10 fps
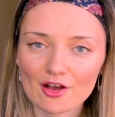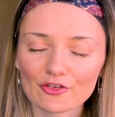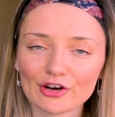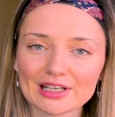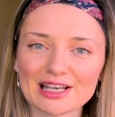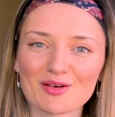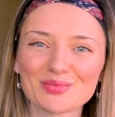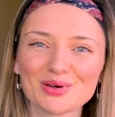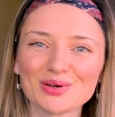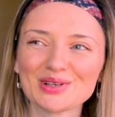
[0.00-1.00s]
For
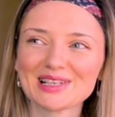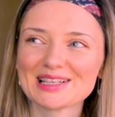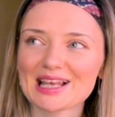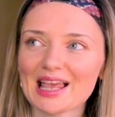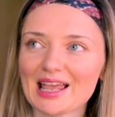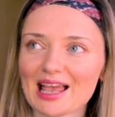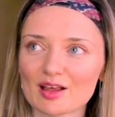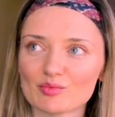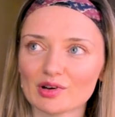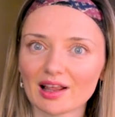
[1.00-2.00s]
example, take
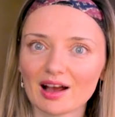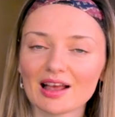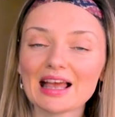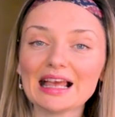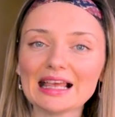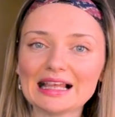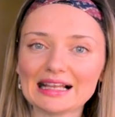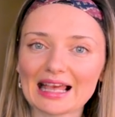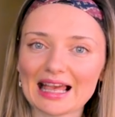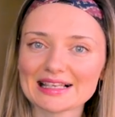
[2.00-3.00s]
an umbrella
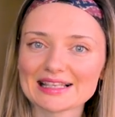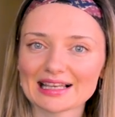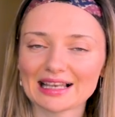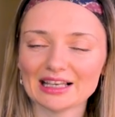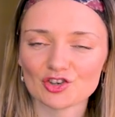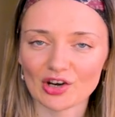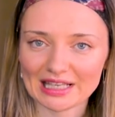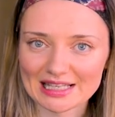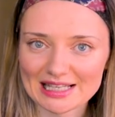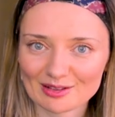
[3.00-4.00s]
in case it
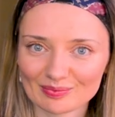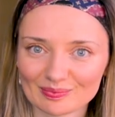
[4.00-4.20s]
rains.